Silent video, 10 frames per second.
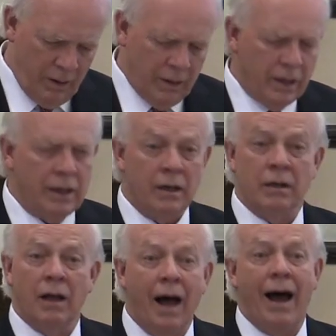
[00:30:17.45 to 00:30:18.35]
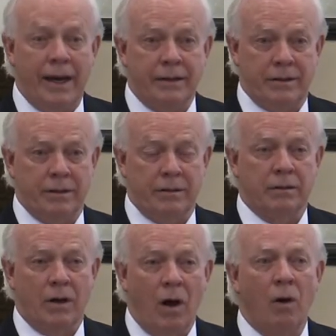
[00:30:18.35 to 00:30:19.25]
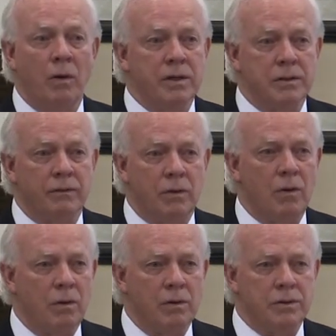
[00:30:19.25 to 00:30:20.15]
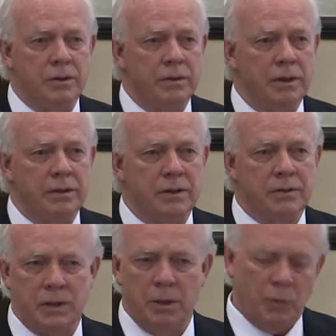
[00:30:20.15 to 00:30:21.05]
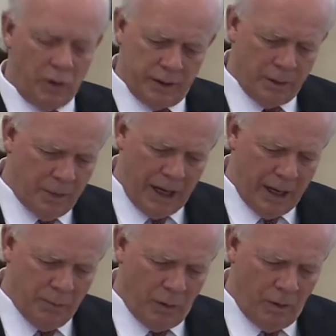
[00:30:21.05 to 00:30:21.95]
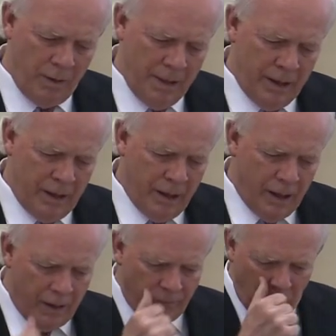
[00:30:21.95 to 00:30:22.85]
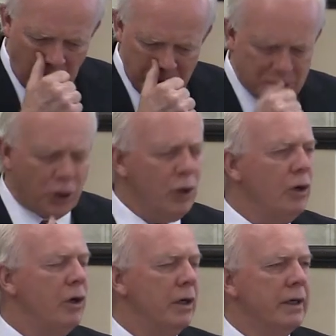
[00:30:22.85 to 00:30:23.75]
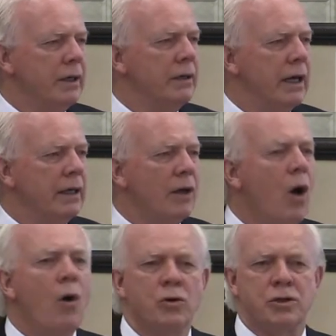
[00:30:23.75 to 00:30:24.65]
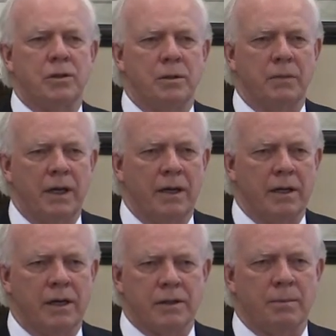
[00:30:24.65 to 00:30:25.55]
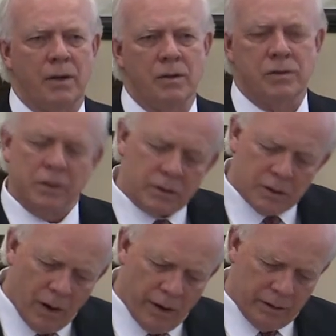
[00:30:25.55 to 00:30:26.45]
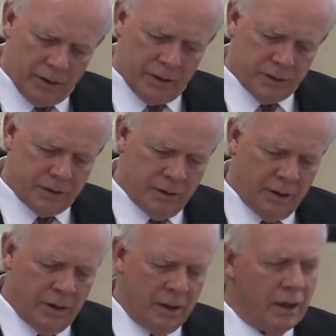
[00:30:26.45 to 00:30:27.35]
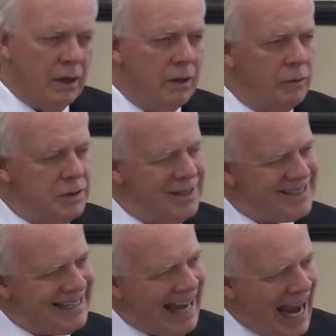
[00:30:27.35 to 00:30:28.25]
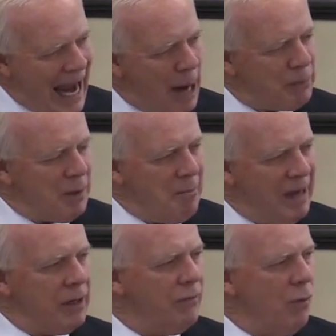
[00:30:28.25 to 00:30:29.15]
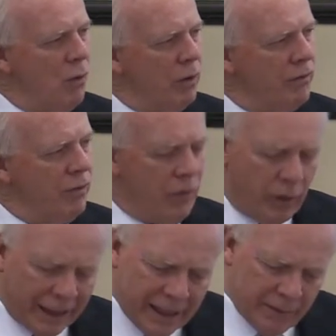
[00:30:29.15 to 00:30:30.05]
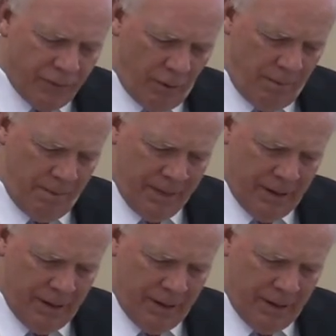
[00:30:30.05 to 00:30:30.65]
And light, always, of course, is a symbol in the Bible uh, for what is good and, and wholesome, as opposed to darkness, uh, which is an apt metaphor for evil,